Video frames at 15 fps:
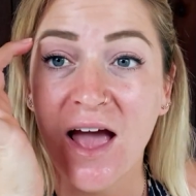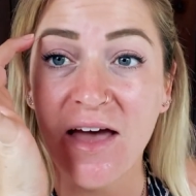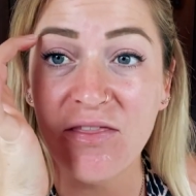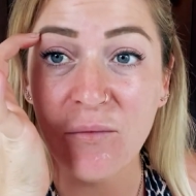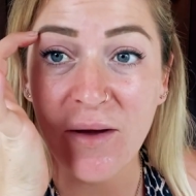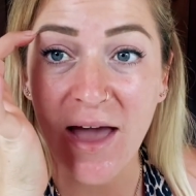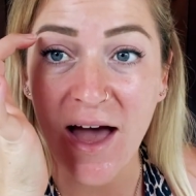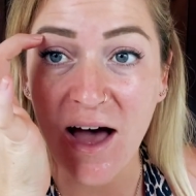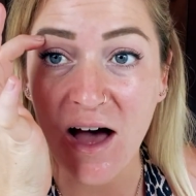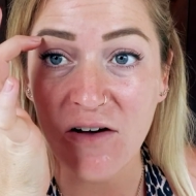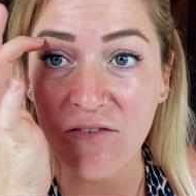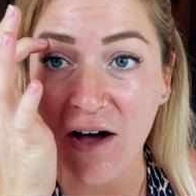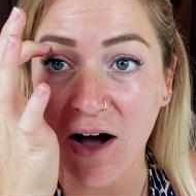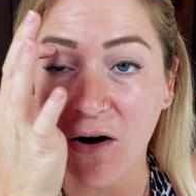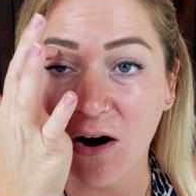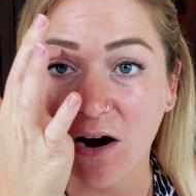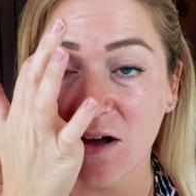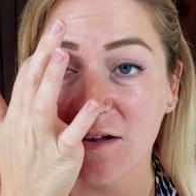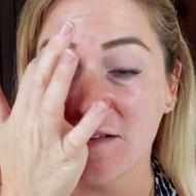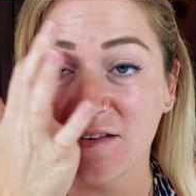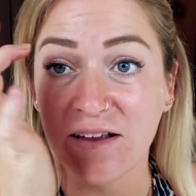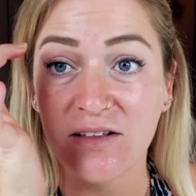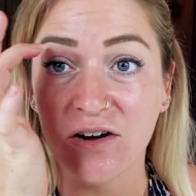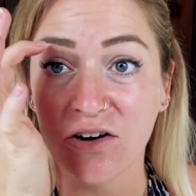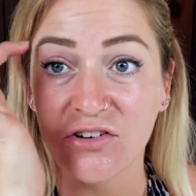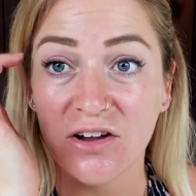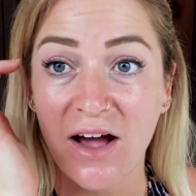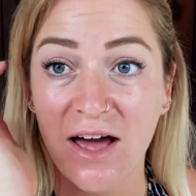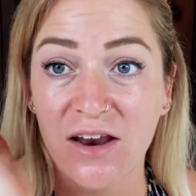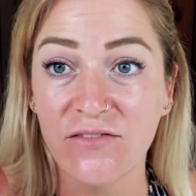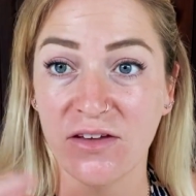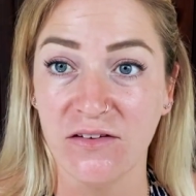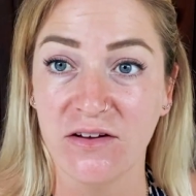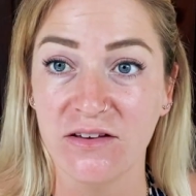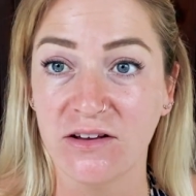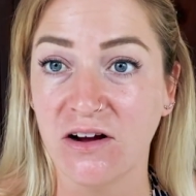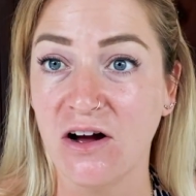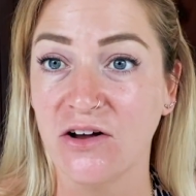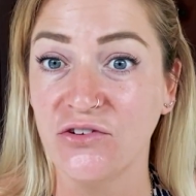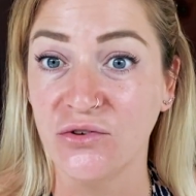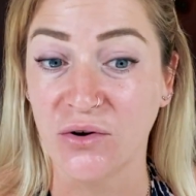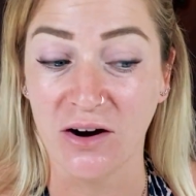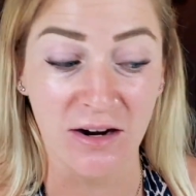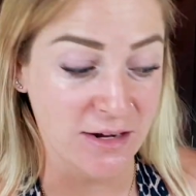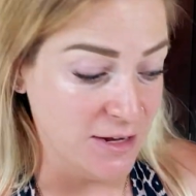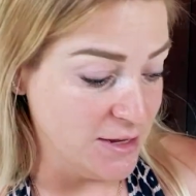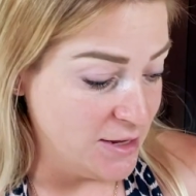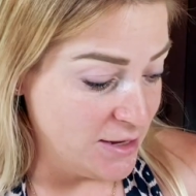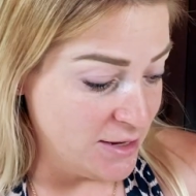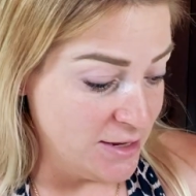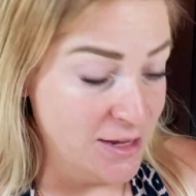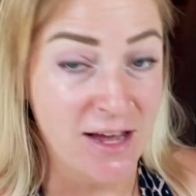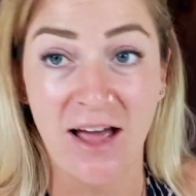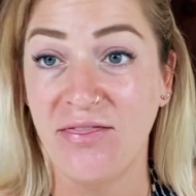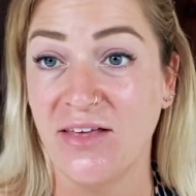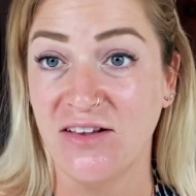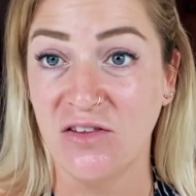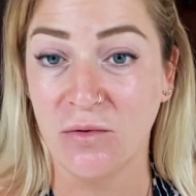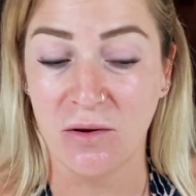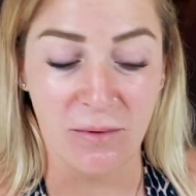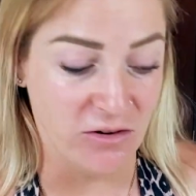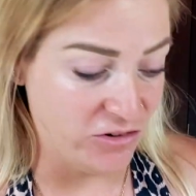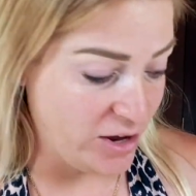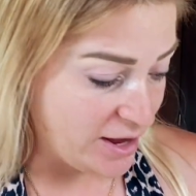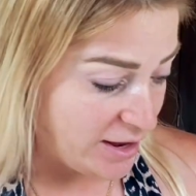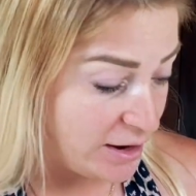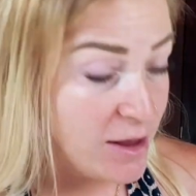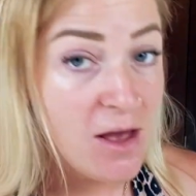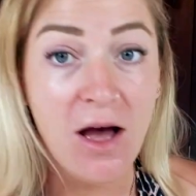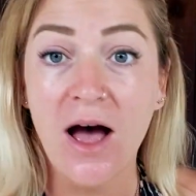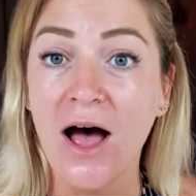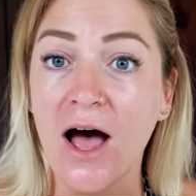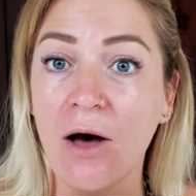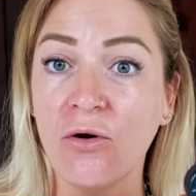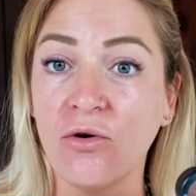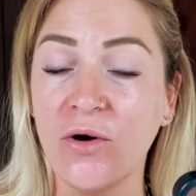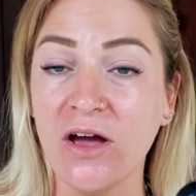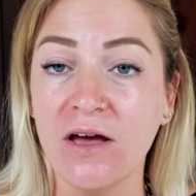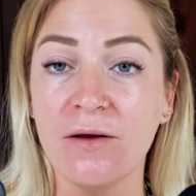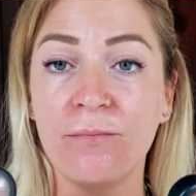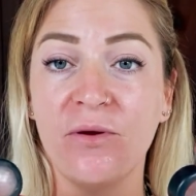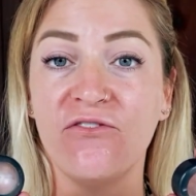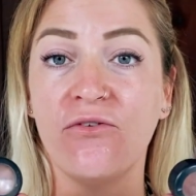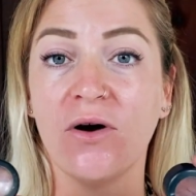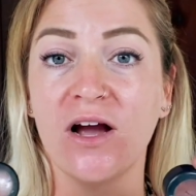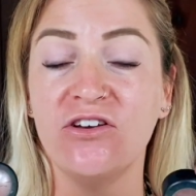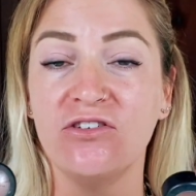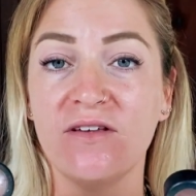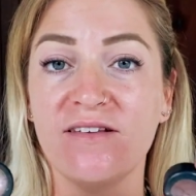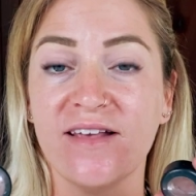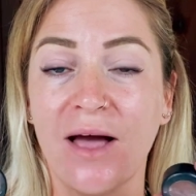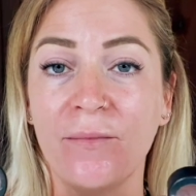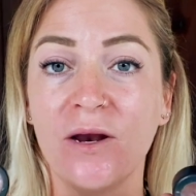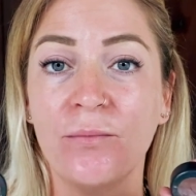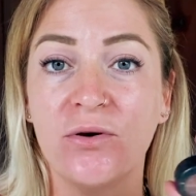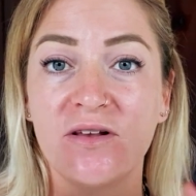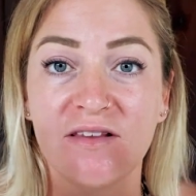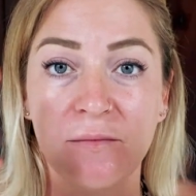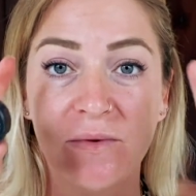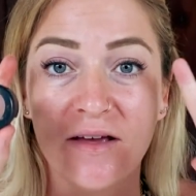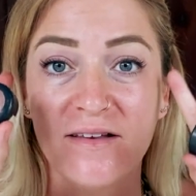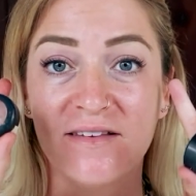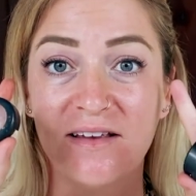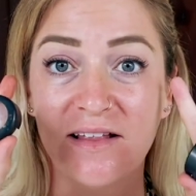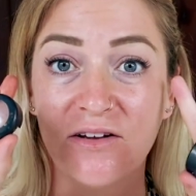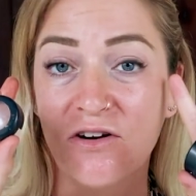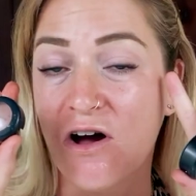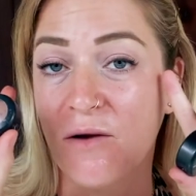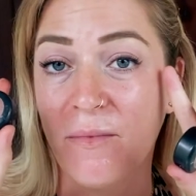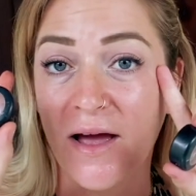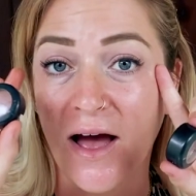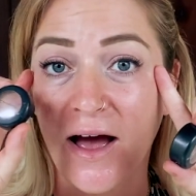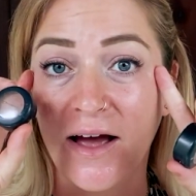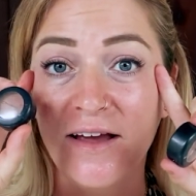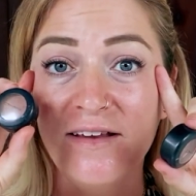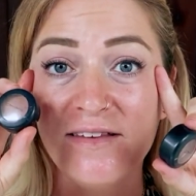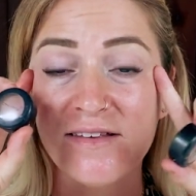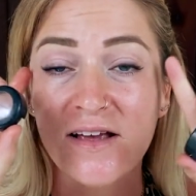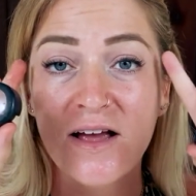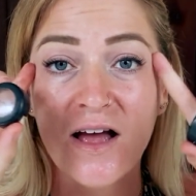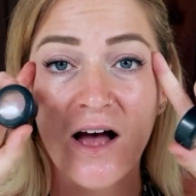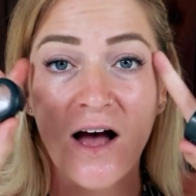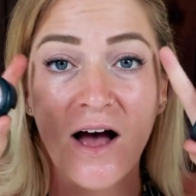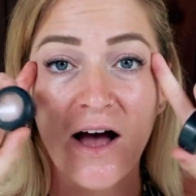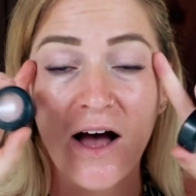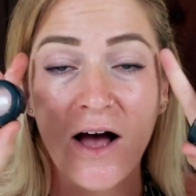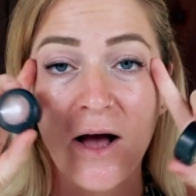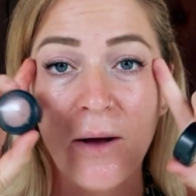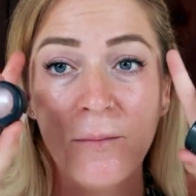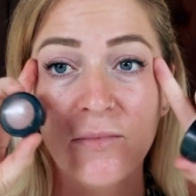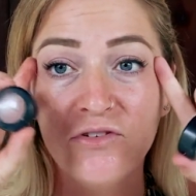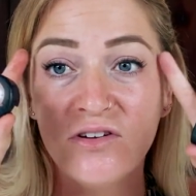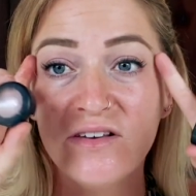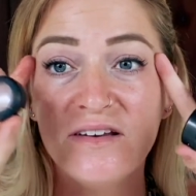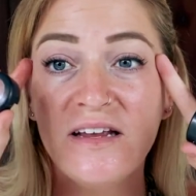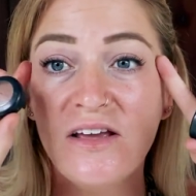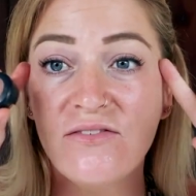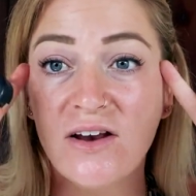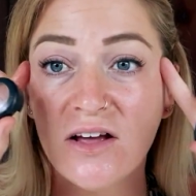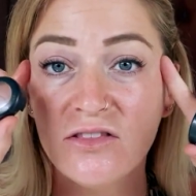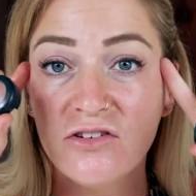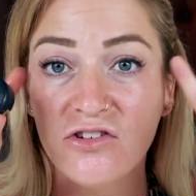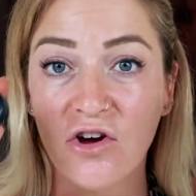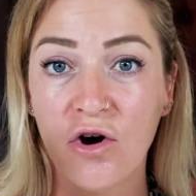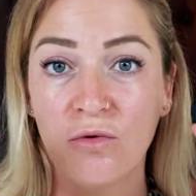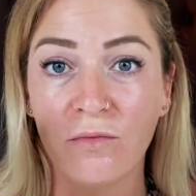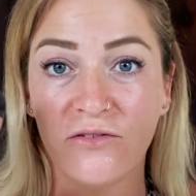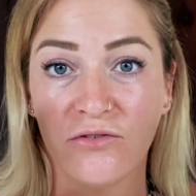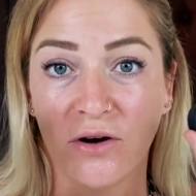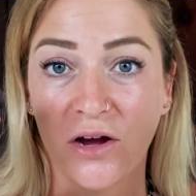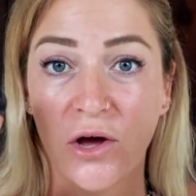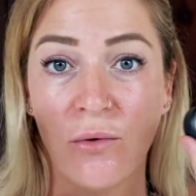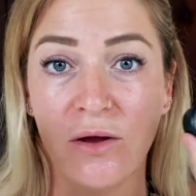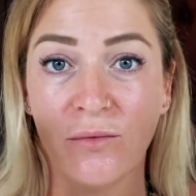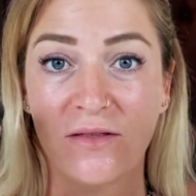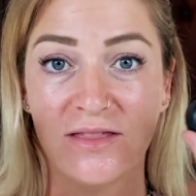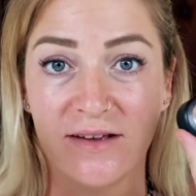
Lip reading: And then we have our concealer to kind of give us our contour. And that's pretty much it. Quick, before I do this, I'm gonna put some concealer on my eyes, just to even out the tone before I go in with